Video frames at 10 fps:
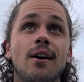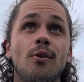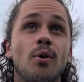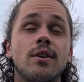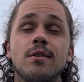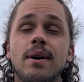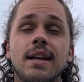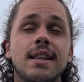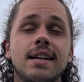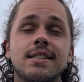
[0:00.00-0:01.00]
One of the many
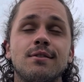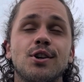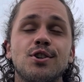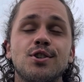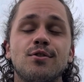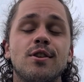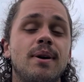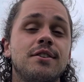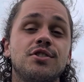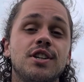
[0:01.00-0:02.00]
things I've learned over the
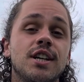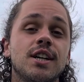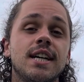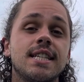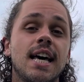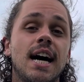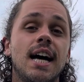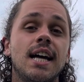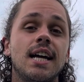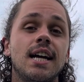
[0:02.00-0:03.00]
past year is
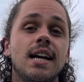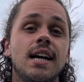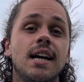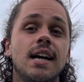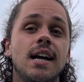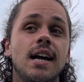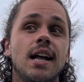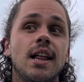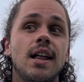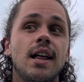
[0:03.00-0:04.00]
that
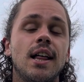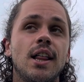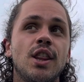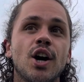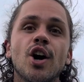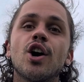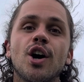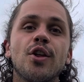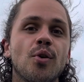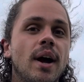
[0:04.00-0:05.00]
there are
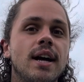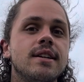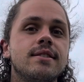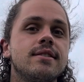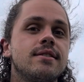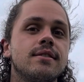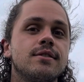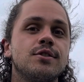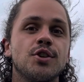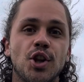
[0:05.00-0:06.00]
other ways
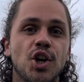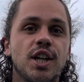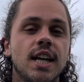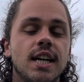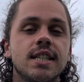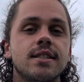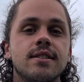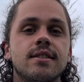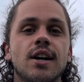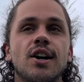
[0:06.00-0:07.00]
to learn
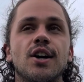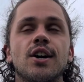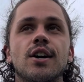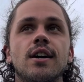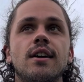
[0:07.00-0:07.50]
this. There's